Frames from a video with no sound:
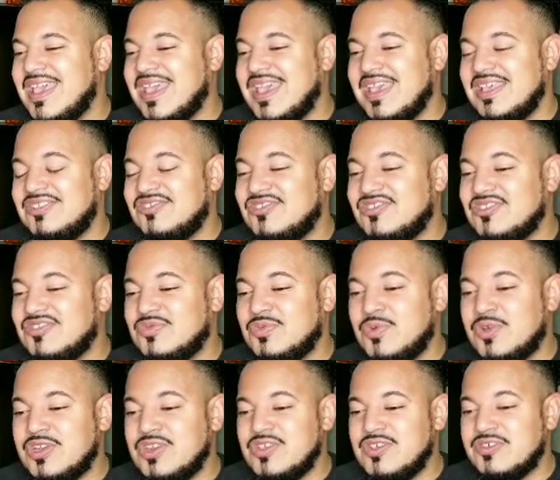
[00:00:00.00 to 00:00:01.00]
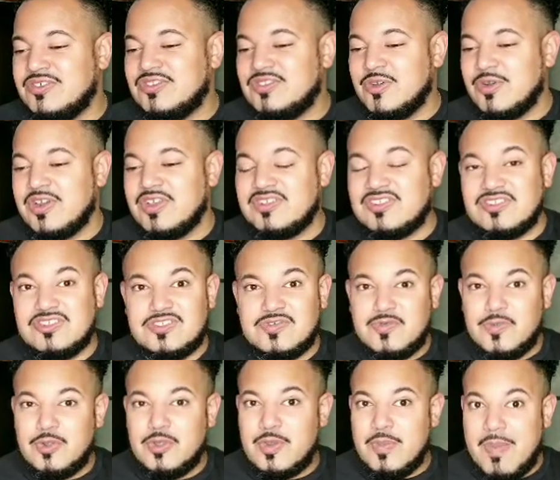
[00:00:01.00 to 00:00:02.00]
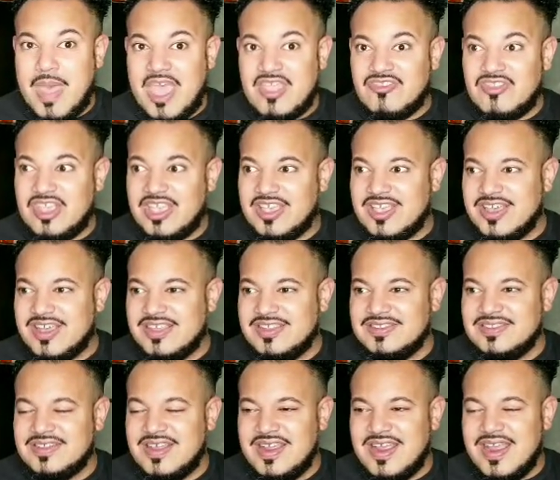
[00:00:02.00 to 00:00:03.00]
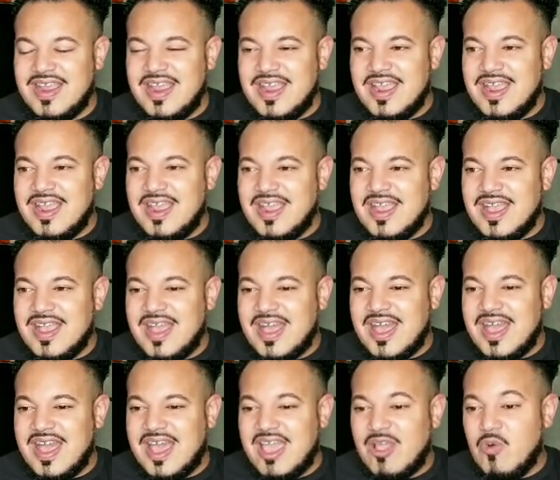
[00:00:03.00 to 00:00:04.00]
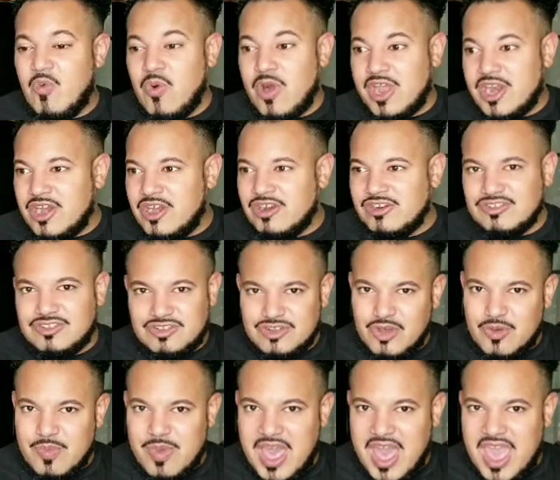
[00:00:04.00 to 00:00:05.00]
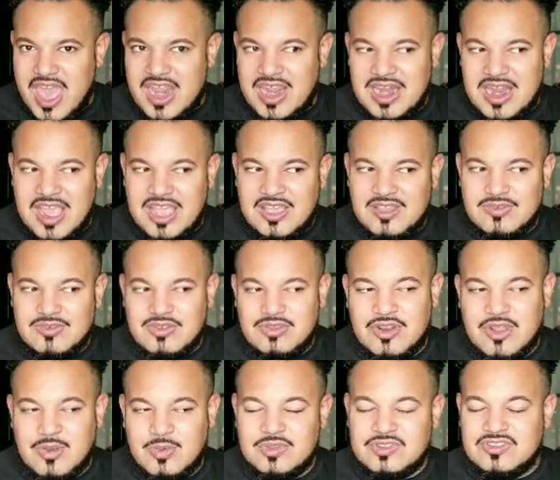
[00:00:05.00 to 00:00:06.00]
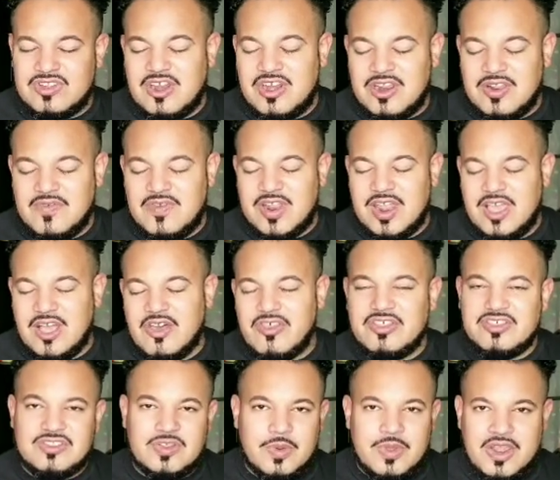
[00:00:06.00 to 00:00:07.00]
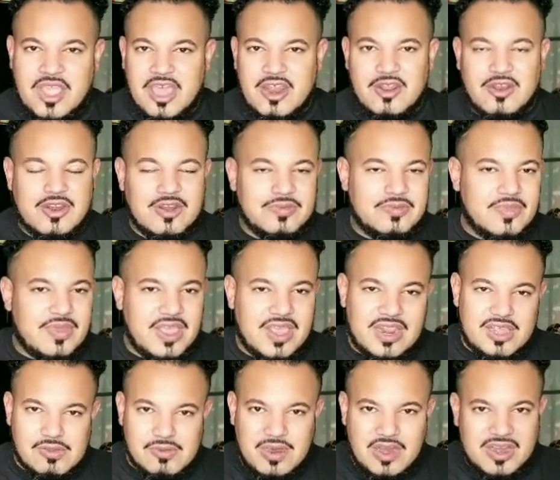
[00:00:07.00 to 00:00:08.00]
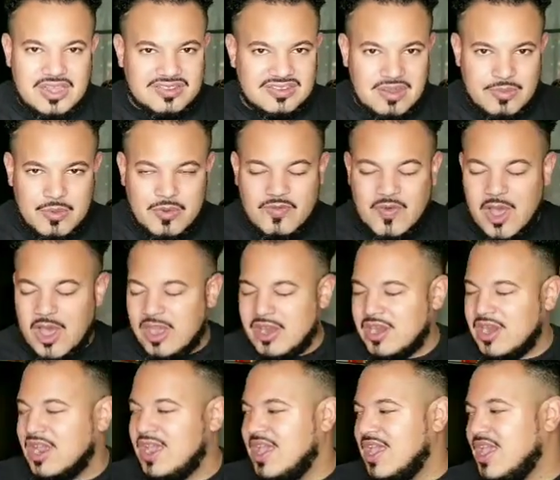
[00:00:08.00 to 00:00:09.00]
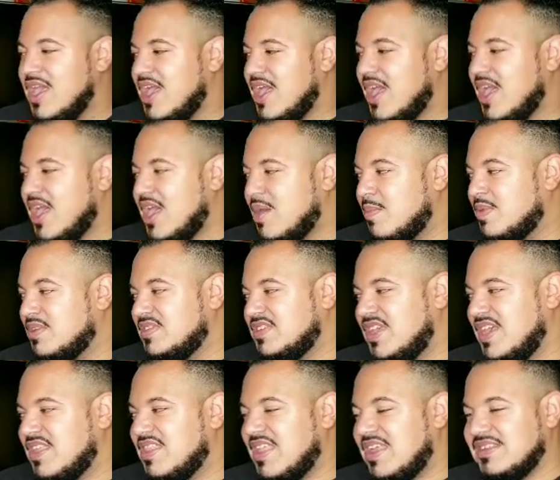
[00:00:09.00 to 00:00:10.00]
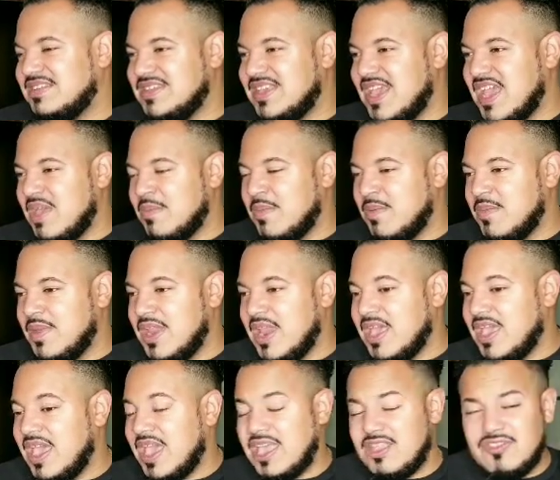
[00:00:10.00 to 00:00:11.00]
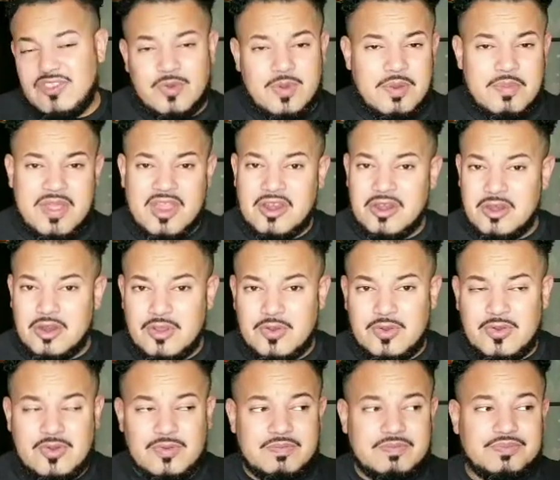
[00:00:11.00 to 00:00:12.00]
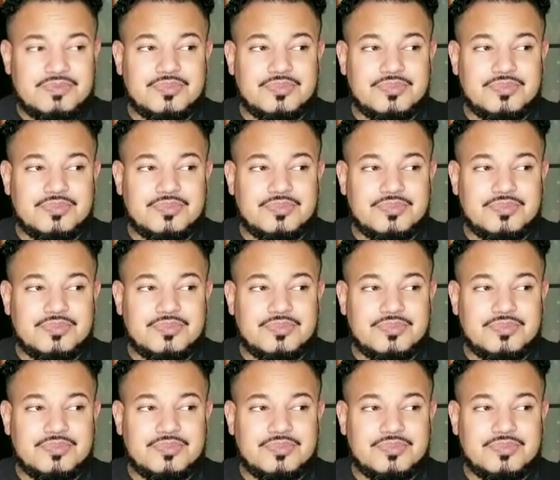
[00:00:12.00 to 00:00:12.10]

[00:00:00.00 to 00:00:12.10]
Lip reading: it's just one of those stories that's just full of magic, because I wanted her so bad, and I, was starting to feel like, oh, there's no way to get her. It is what it is. I'll move on. But to get that DM and be like, hey, do you want to buy her nude?